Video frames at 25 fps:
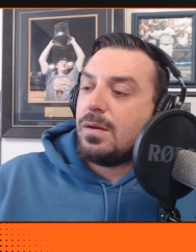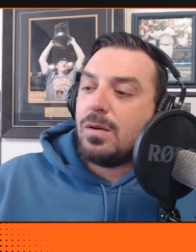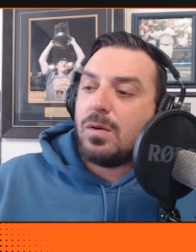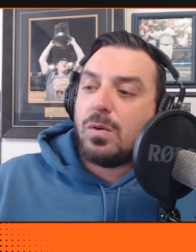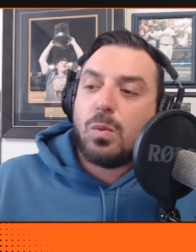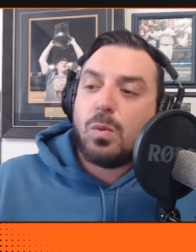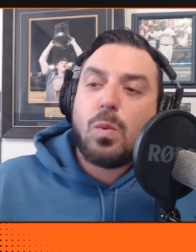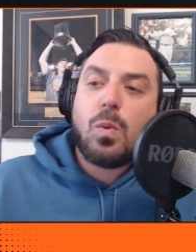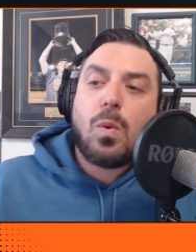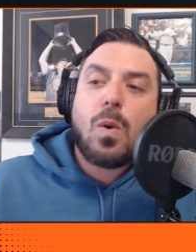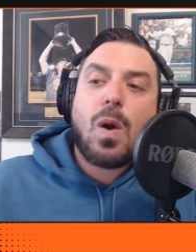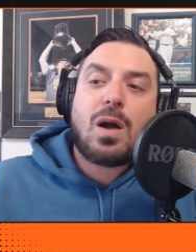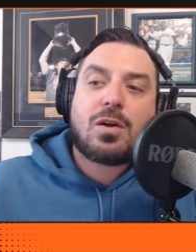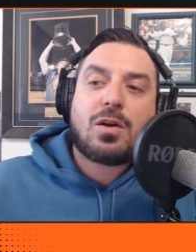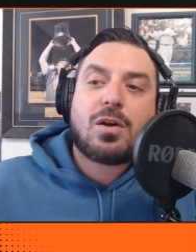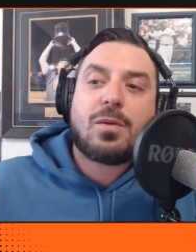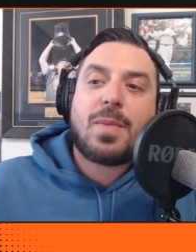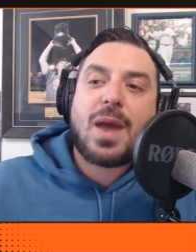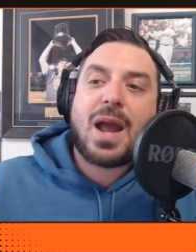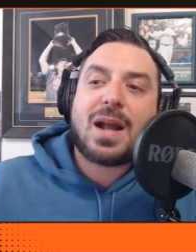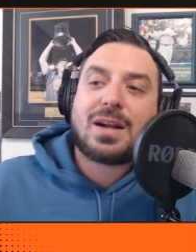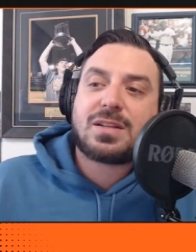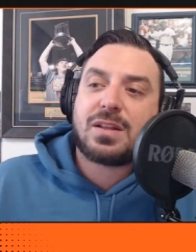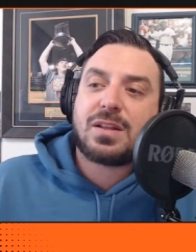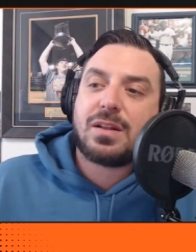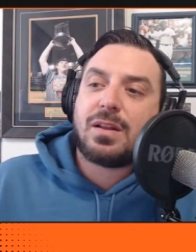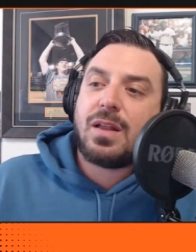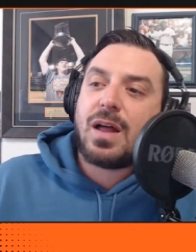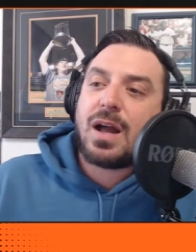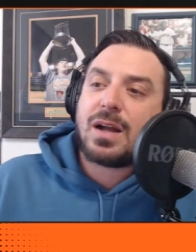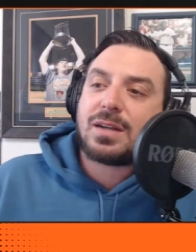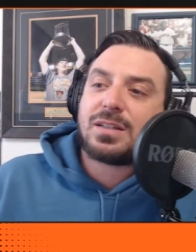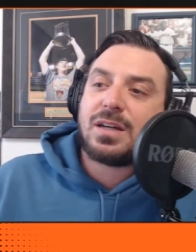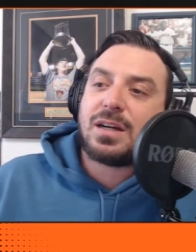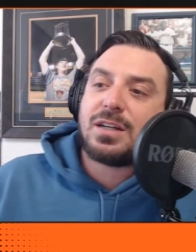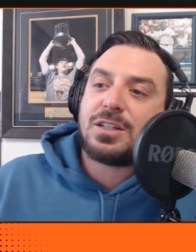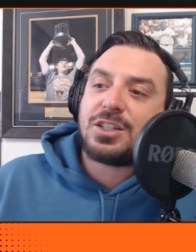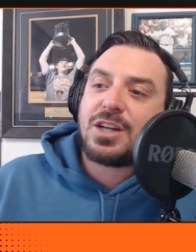Welcome back to the
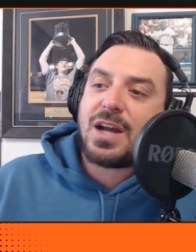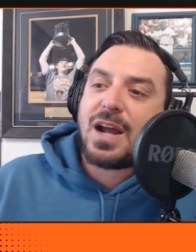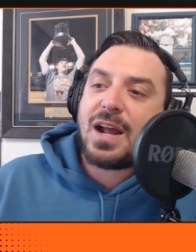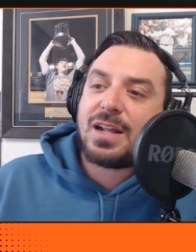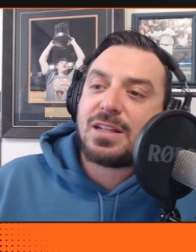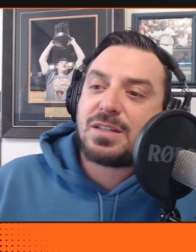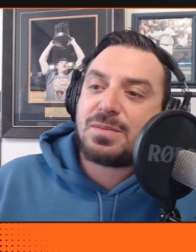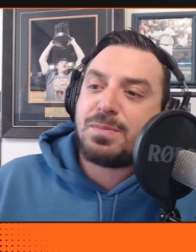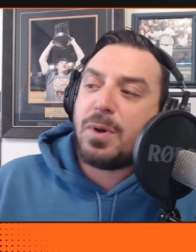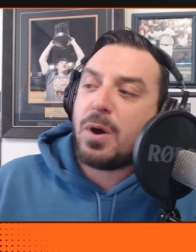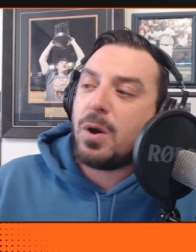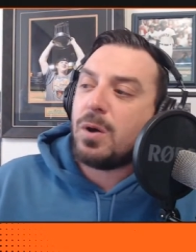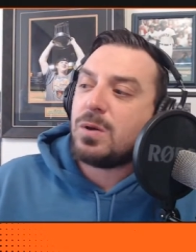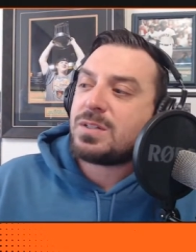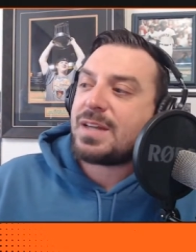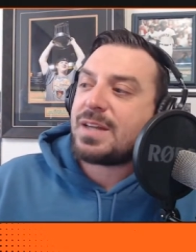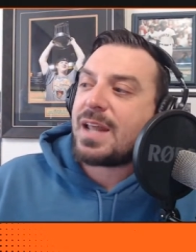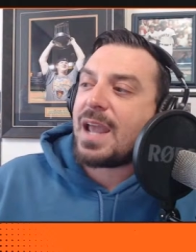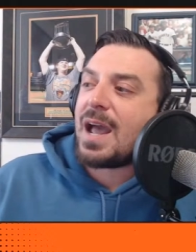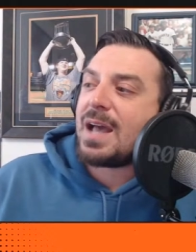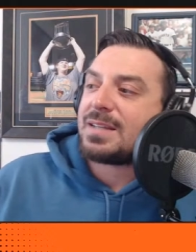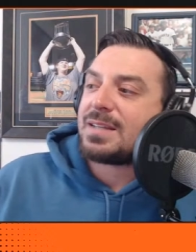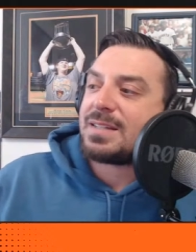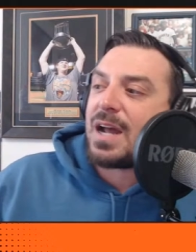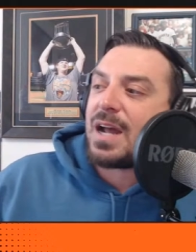Locked On Giants postcast.